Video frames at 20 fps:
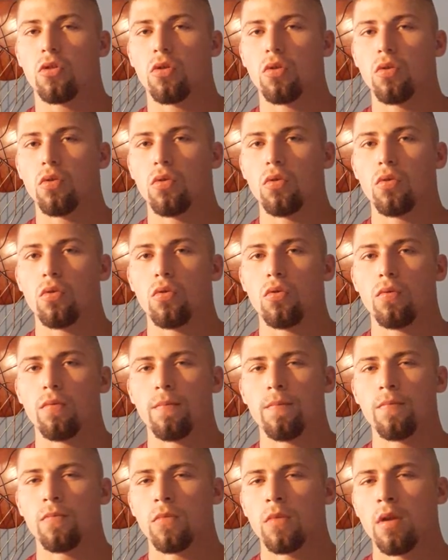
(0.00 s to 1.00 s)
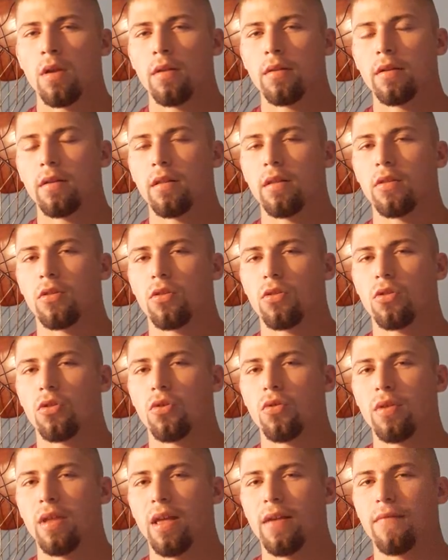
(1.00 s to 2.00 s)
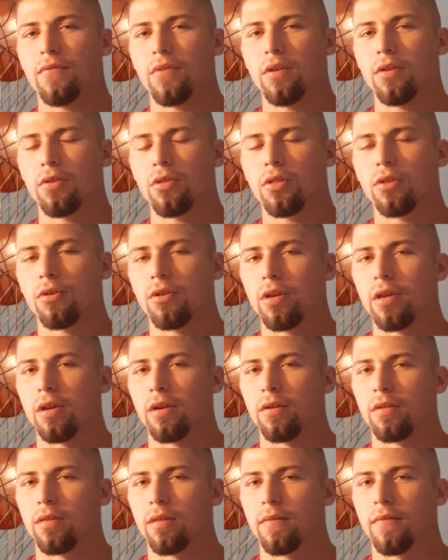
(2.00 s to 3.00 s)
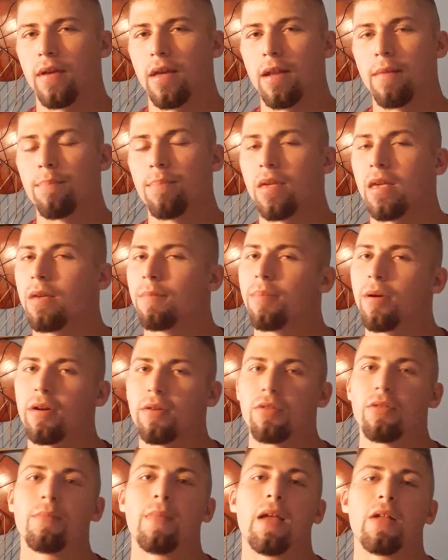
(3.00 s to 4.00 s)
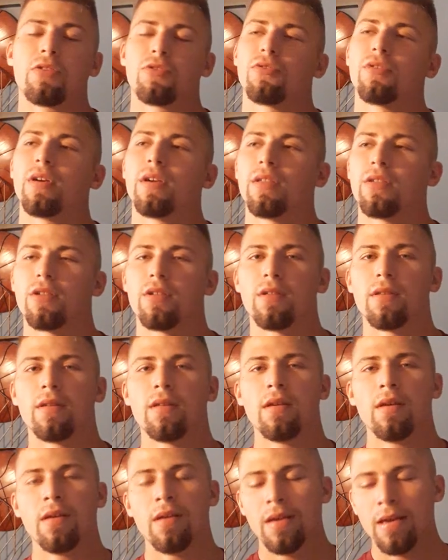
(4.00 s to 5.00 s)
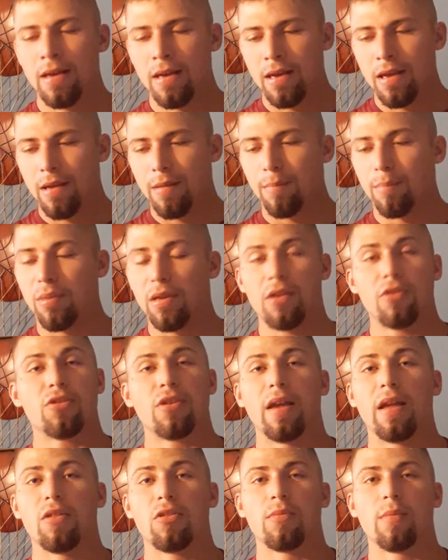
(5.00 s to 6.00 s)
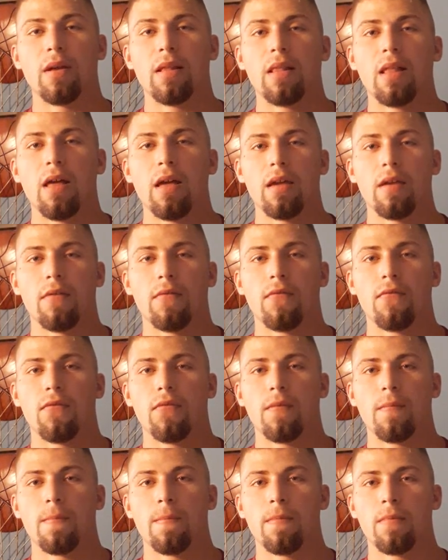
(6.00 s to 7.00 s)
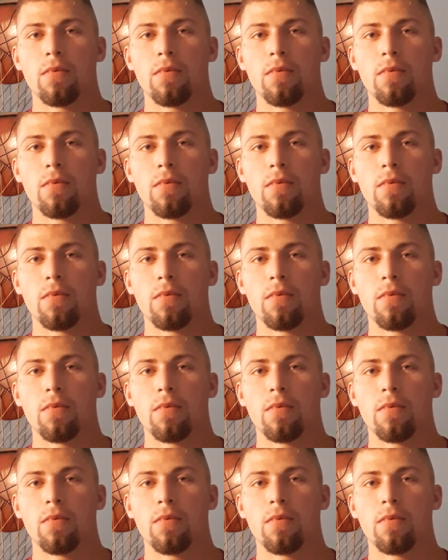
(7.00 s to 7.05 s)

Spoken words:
nearly two and a half years, 3 years, I've had a big personal maturation, big change in my life.